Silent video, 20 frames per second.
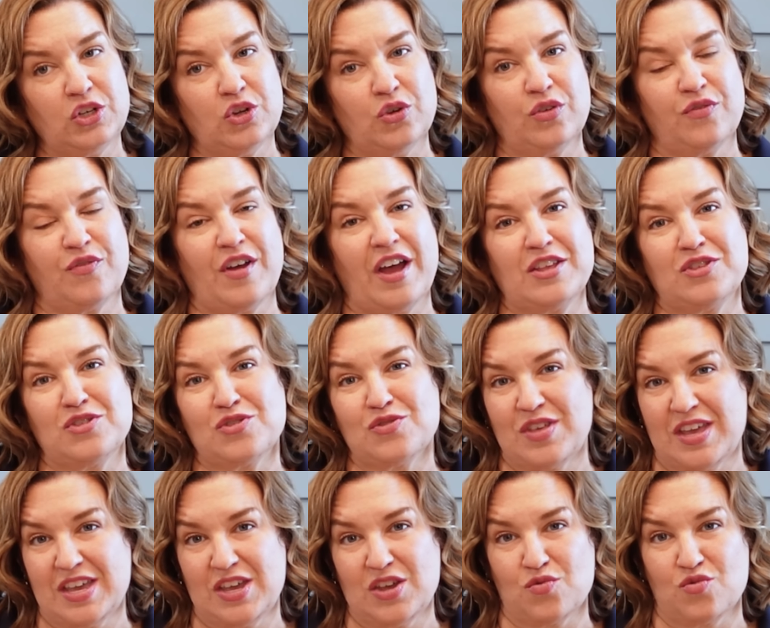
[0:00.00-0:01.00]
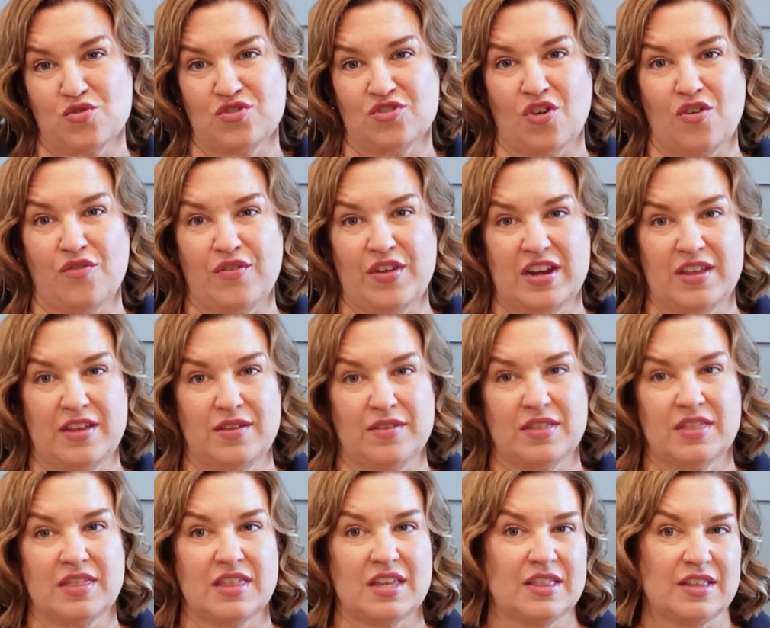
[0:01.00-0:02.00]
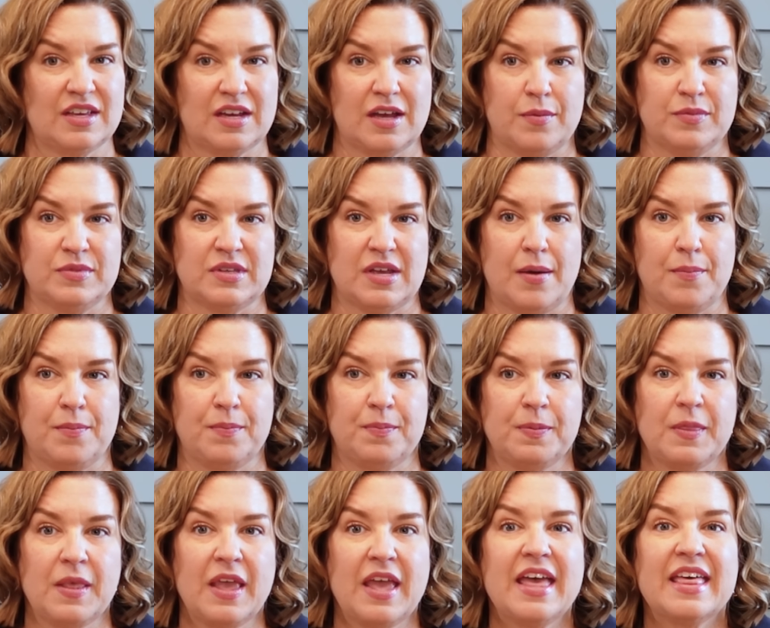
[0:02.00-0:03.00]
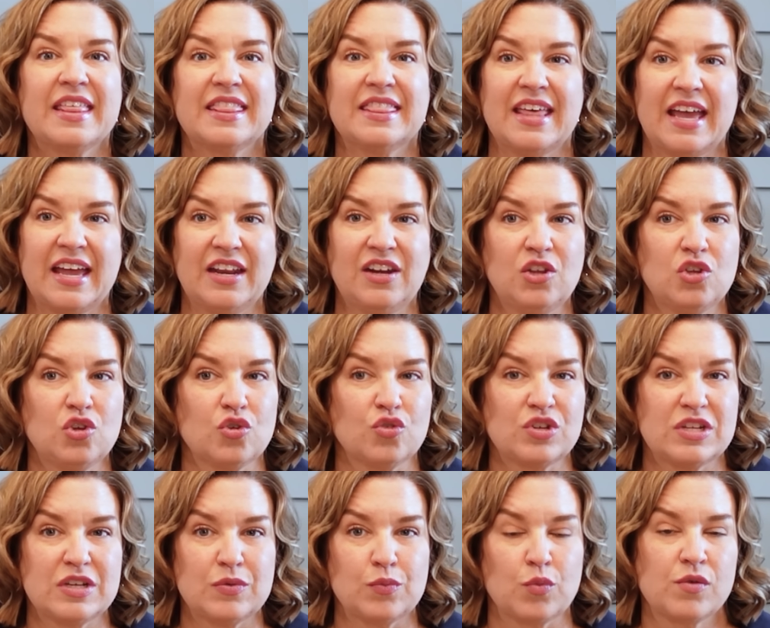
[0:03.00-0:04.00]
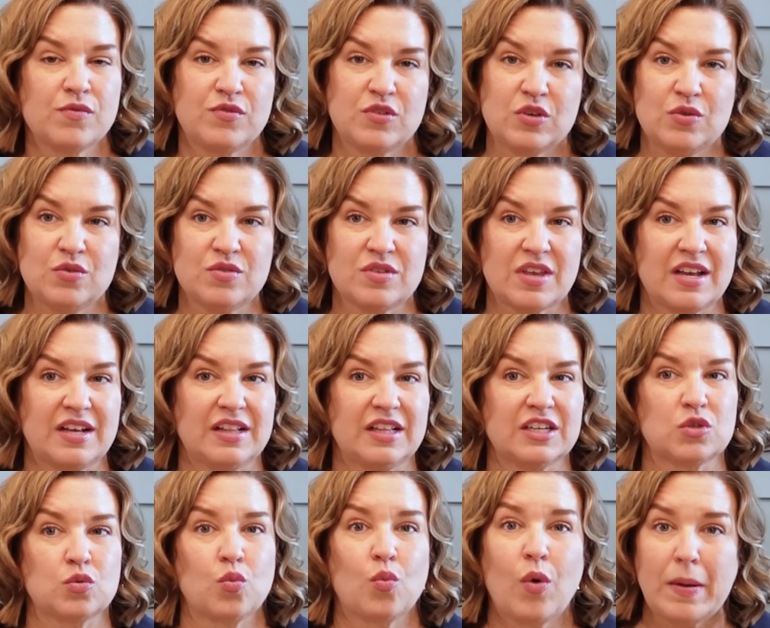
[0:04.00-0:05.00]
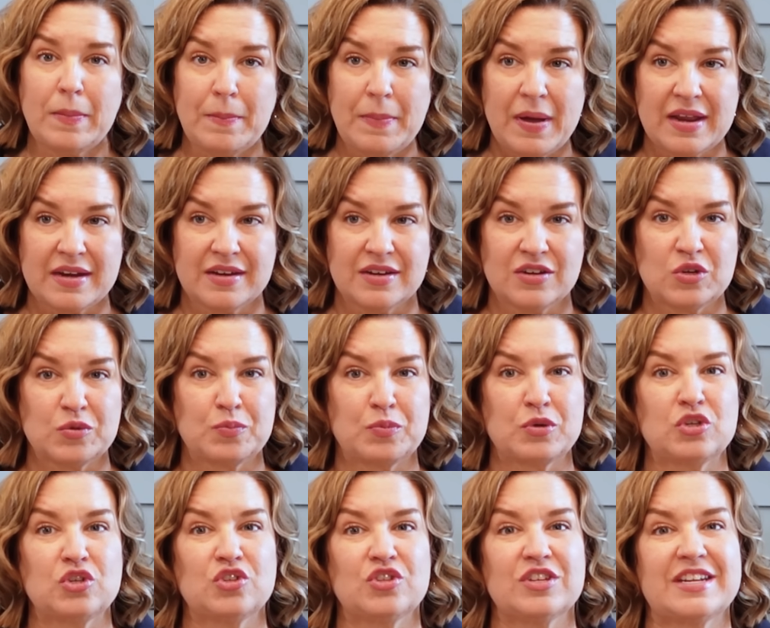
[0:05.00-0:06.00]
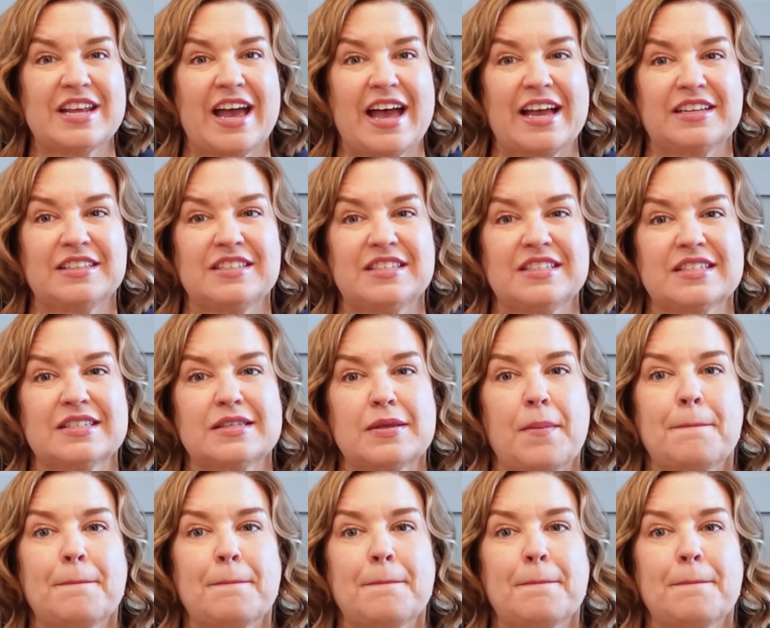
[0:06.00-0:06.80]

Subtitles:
notified so they can resolve anything that comes up. Then your team reviews and clicks one button to push the tasks